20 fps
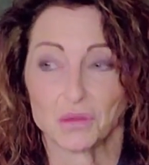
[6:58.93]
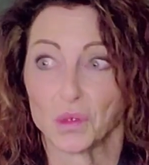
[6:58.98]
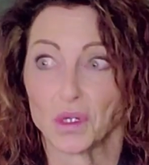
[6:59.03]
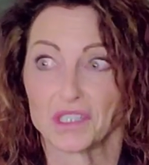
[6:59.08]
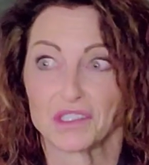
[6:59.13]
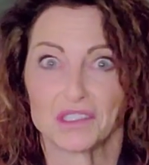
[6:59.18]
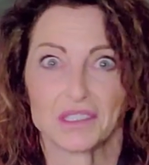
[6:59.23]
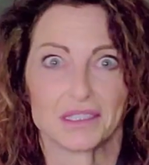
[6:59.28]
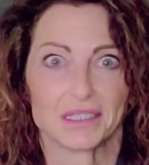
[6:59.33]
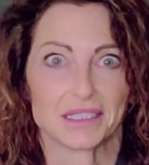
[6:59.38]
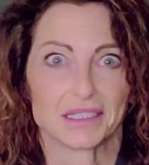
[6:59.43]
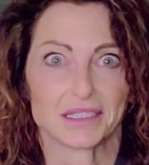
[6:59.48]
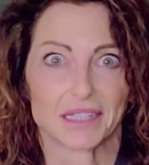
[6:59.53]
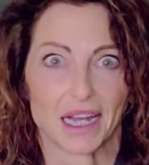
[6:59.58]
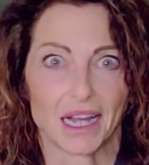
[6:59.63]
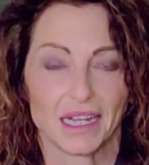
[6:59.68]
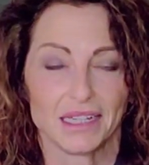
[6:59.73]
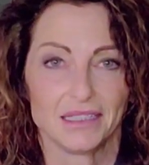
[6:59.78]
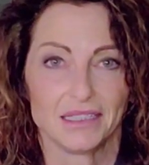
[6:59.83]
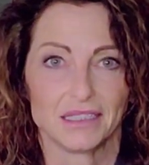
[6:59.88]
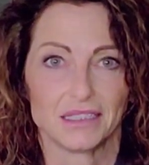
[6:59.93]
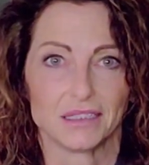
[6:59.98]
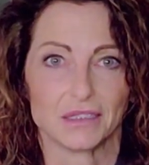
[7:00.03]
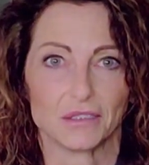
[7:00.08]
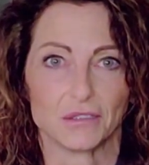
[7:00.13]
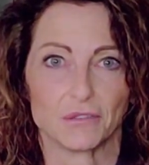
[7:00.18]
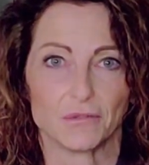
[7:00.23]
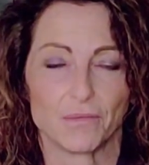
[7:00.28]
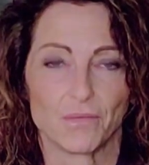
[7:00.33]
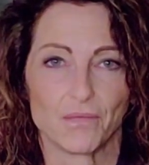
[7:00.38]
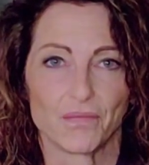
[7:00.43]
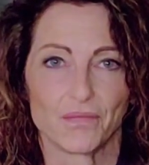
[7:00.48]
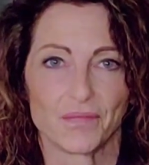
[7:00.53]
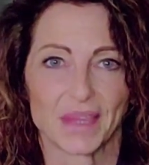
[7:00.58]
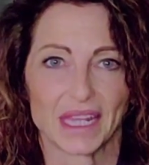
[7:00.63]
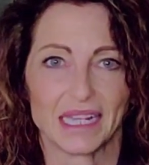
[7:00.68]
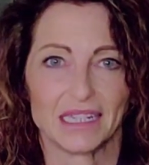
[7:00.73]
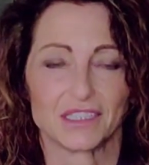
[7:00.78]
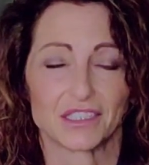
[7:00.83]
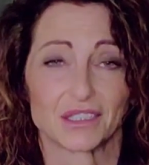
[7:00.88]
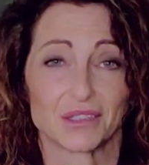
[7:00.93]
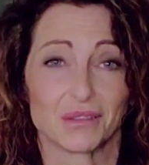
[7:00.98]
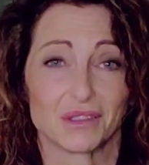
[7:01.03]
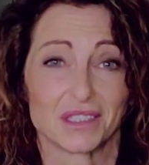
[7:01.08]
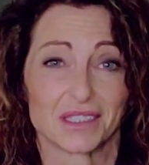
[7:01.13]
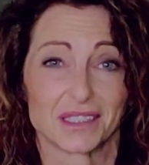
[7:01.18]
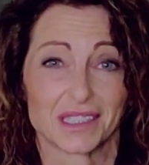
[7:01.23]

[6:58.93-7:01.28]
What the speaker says: It wasn't designed to. And so the